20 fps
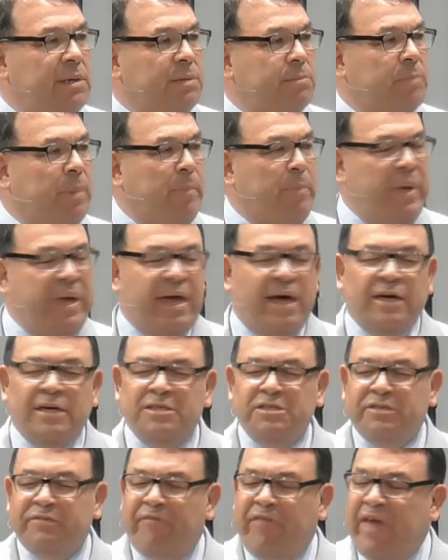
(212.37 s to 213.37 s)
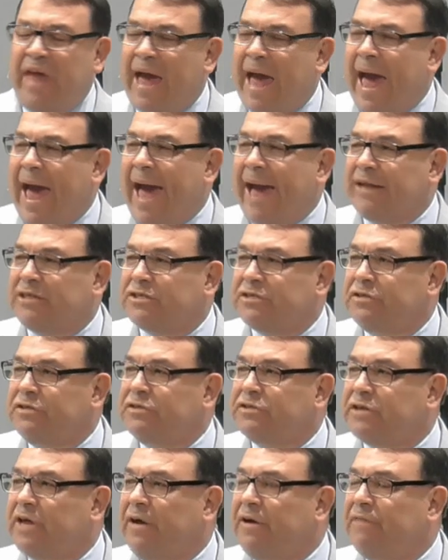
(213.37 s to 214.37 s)
but because of the
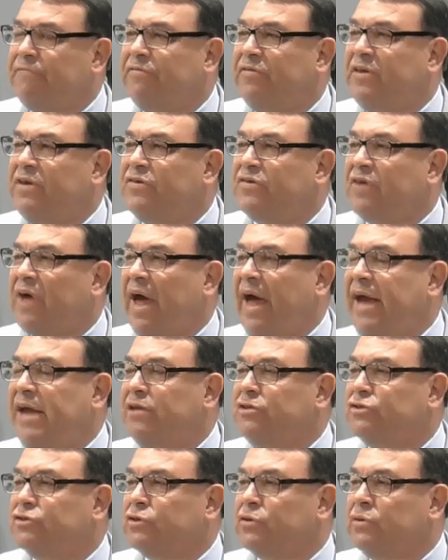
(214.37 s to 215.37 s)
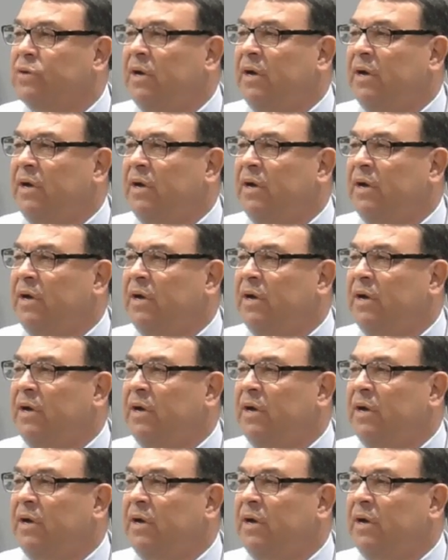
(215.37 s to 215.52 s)
actions of this angel,